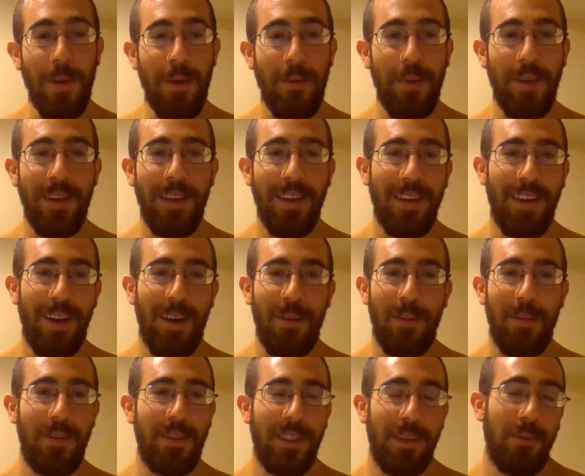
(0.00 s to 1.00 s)
maybe
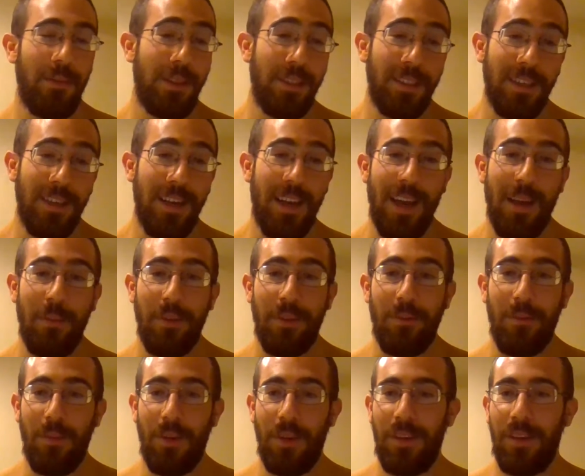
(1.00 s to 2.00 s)
something's gonna
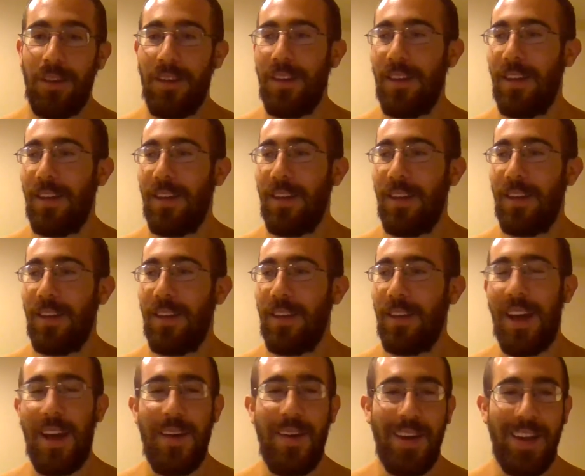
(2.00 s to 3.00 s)
happen. But
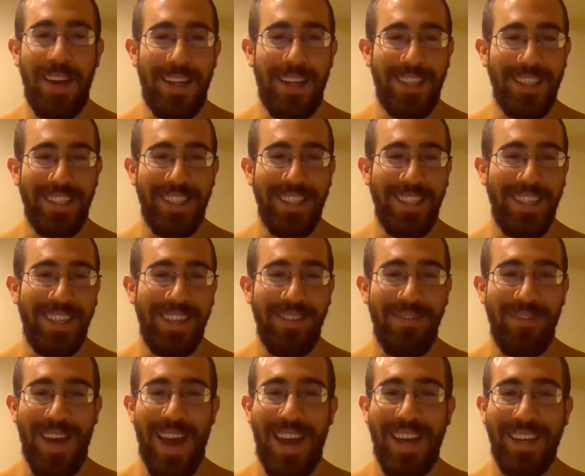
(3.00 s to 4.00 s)
just looking
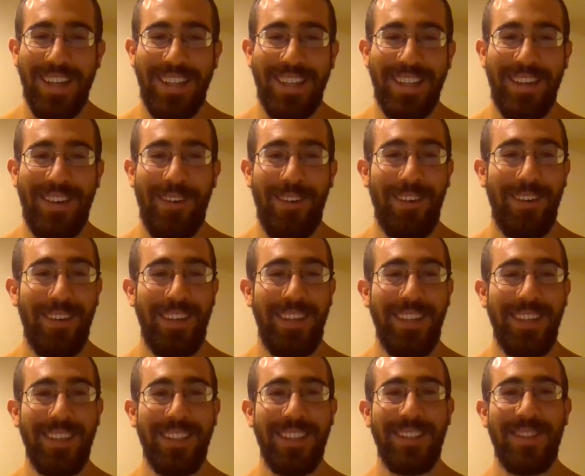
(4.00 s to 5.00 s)
back at the quality
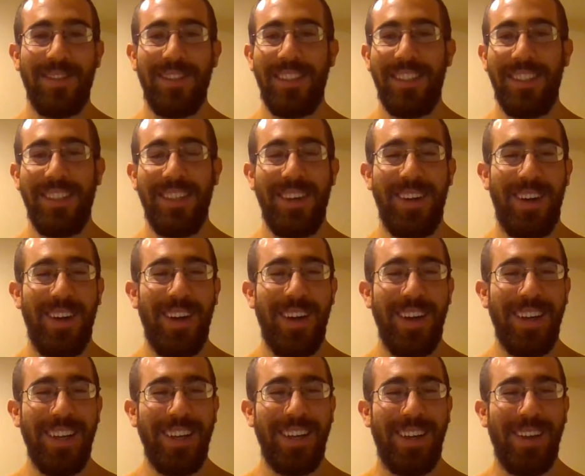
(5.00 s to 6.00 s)
of this video
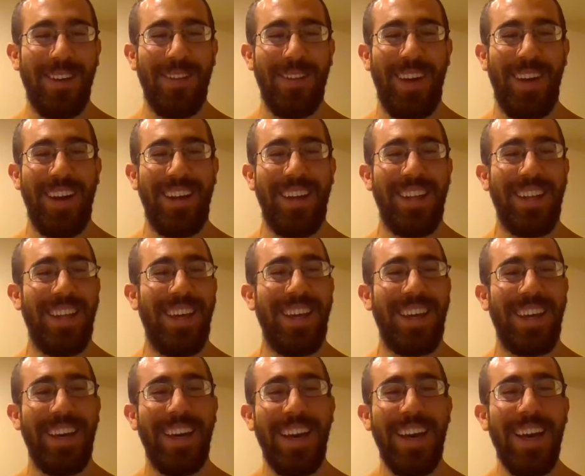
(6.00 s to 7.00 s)
compared to
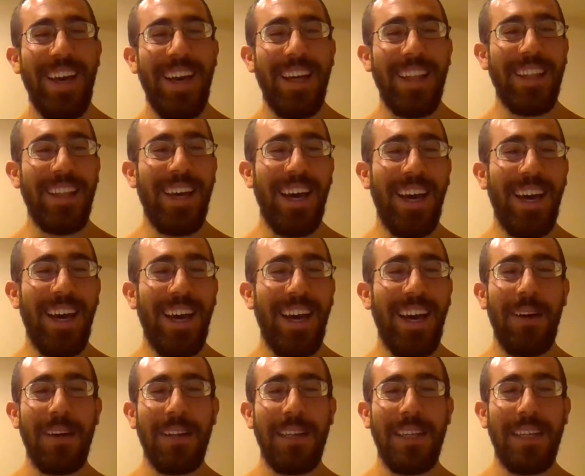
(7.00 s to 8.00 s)
like the high
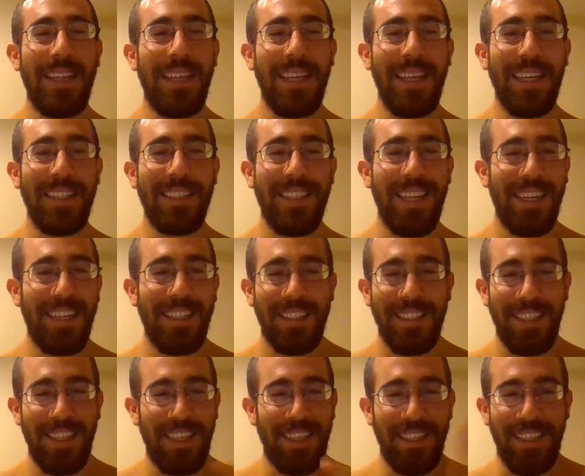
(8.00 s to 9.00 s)
quality things that just
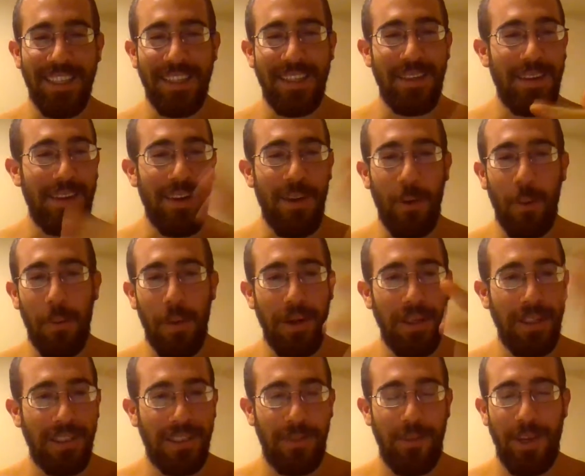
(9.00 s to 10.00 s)
like the
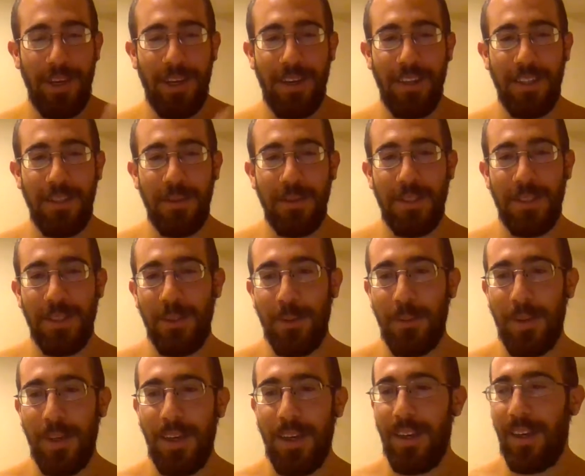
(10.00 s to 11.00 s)
nobodies make on YouTube,
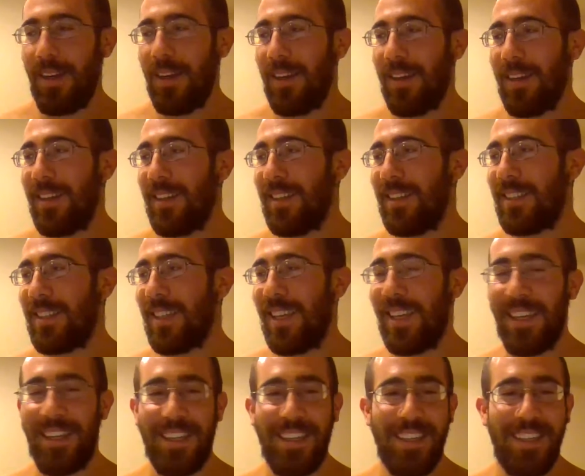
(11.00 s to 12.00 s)
is
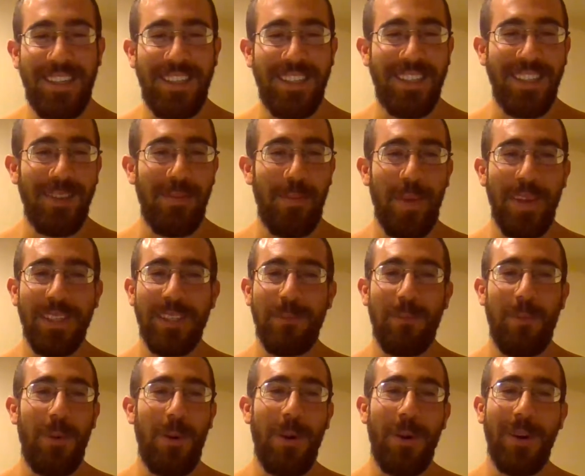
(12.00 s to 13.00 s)
like this is like piss
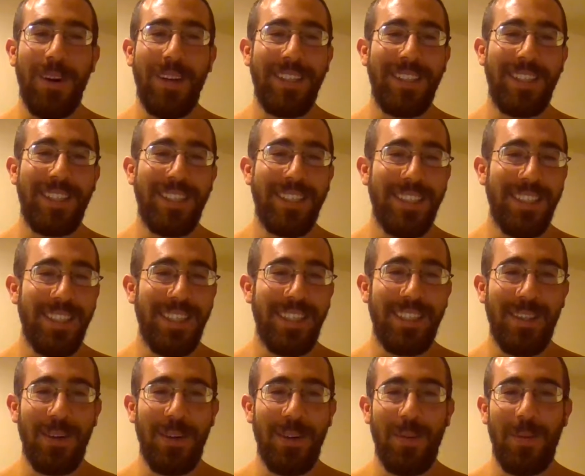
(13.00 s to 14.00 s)
poor. It's just like
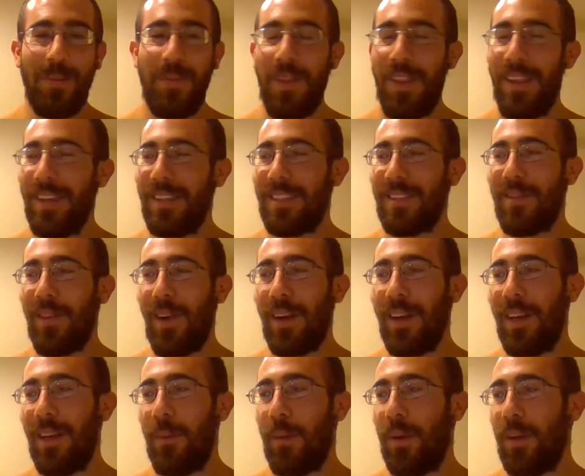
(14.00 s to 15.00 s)
so it's
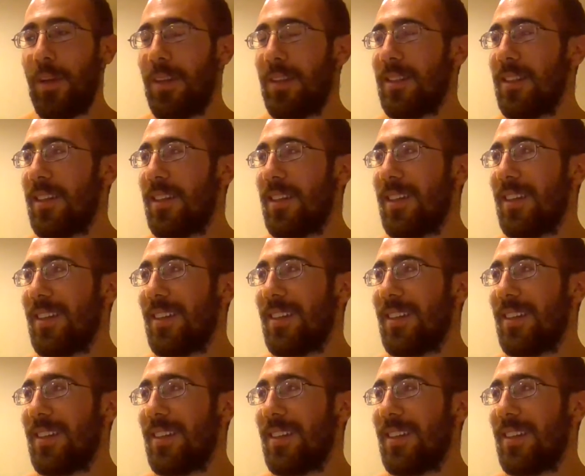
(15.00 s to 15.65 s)
funny, but it's like